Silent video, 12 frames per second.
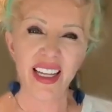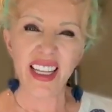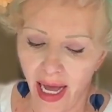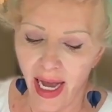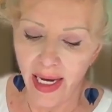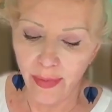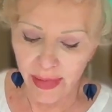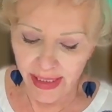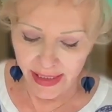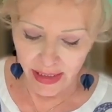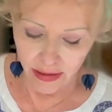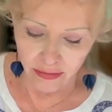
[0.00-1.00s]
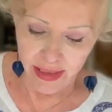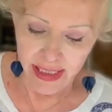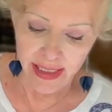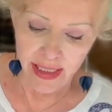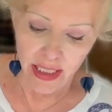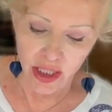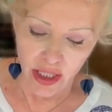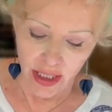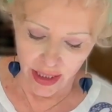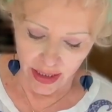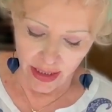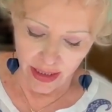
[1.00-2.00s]
I am still
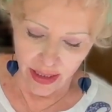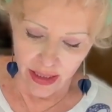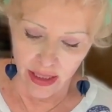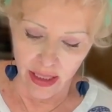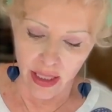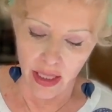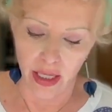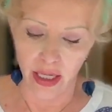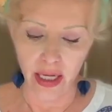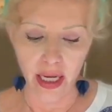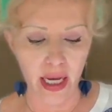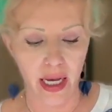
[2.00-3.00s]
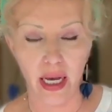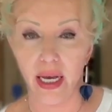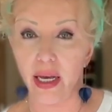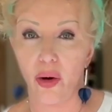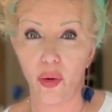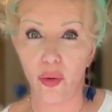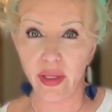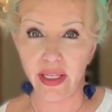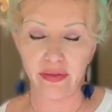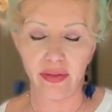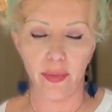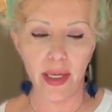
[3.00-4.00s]
researching all the
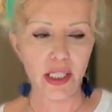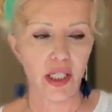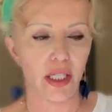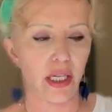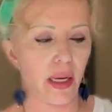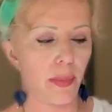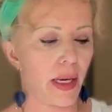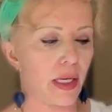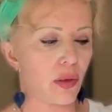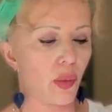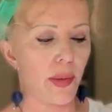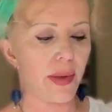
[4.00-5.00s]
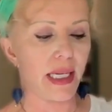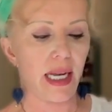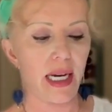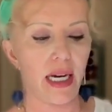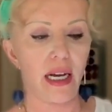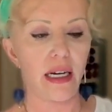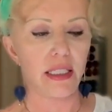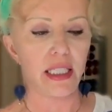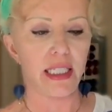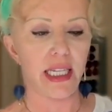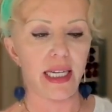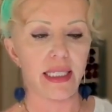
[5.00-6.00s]
information about women and heart
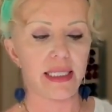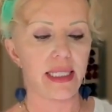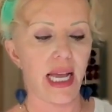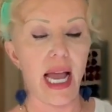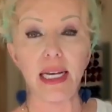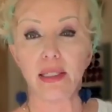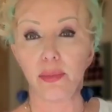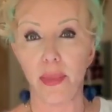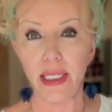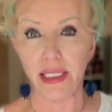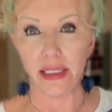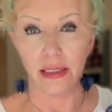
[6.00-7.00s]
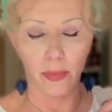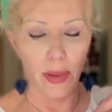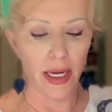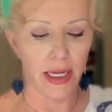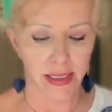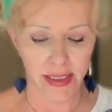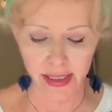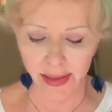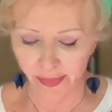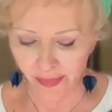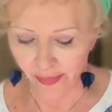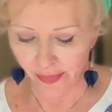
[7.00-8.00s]
attacks and medical bias,
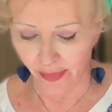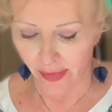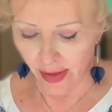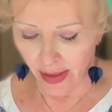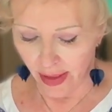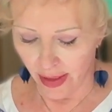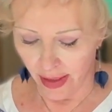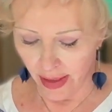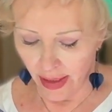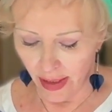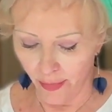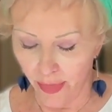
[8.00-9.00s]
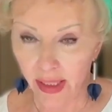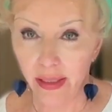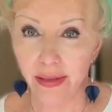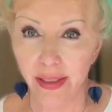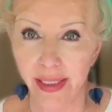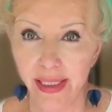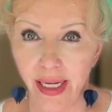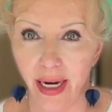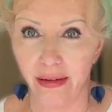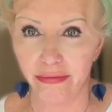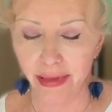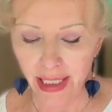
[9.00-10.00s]
because
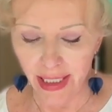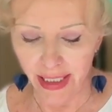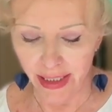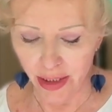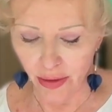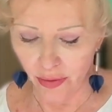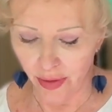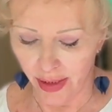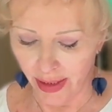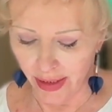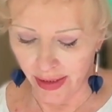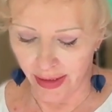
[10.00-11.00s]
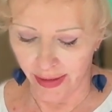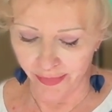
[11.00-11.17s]
I really do think